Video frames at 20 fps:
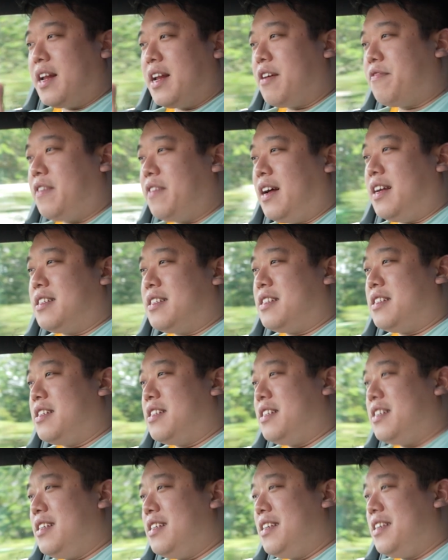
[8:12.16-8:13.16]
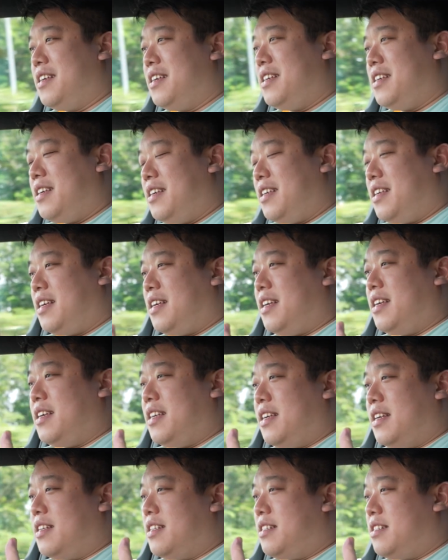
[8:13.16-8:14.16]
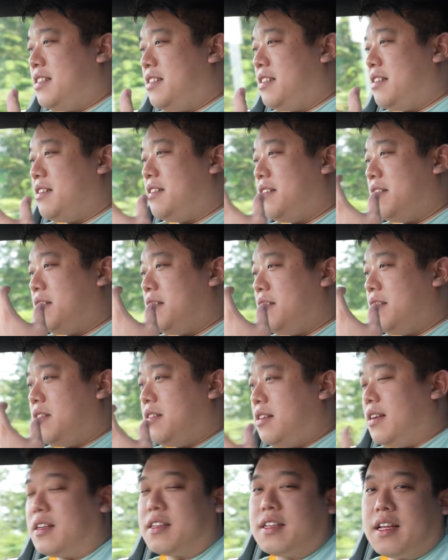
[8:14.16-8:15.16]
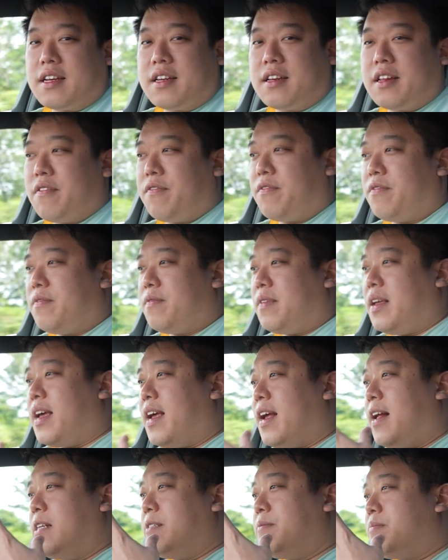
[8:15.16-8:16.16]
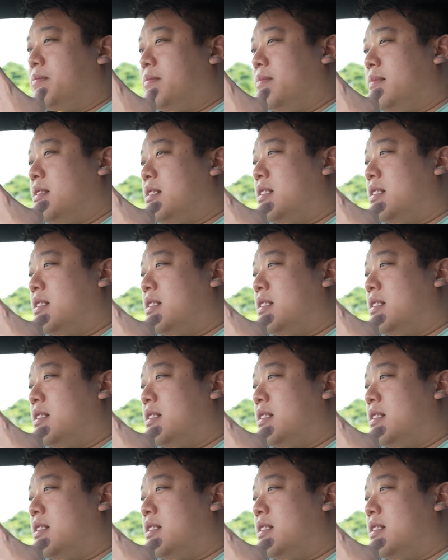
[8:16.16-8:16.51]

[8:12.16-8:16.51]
fast. It is addictive, and